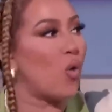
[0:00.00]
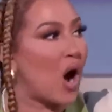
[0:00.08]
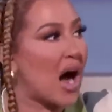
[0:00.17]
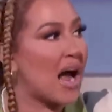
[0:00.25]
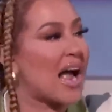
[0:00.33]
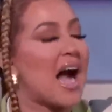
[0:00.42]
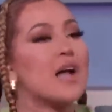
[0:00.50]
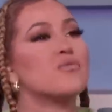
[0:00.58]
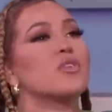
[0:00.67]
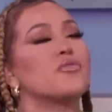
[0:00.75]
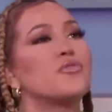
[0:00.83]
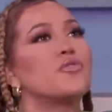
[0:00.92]
why I
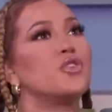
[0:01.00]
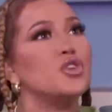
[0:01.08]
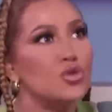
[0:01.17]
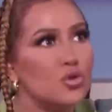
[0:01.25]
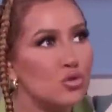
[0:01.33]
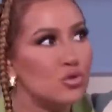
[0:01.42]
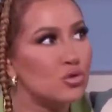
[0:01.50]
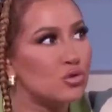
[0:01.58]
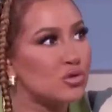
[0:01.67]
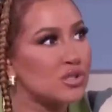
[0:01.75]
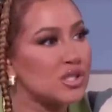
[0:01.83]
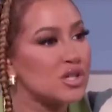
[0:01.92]

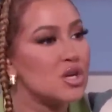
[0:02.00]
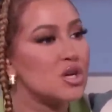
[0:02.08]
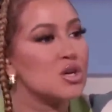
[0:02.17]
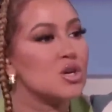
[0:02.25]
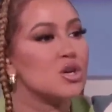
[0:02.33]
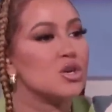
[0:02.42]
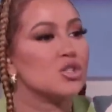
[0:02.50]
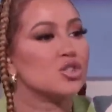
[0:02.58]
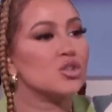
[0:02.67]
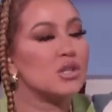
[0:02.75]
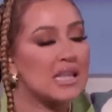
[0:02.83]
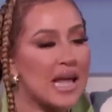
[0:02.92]
refuse
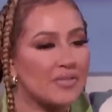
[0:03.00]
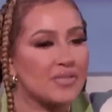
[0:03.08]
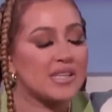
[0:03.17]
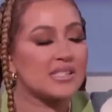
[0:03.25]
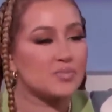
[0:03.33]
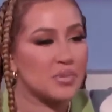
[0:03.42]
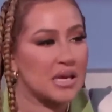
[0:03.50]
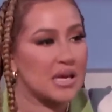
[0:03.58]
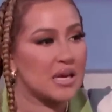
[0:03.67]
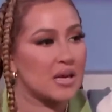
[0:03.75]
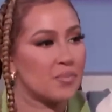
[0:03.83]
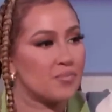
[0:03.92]
to let this
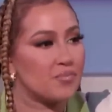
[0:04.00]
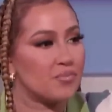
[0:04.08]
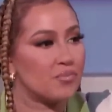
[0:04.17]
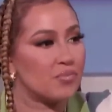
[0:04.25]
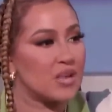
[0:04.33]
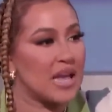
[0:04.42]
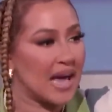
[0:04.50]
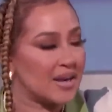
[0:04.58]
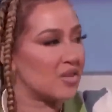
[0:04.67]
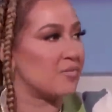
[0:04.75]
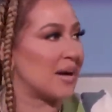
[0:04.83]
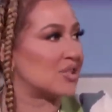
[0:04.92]
be the
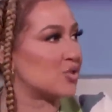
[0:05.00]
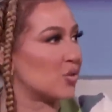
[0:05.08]
end of my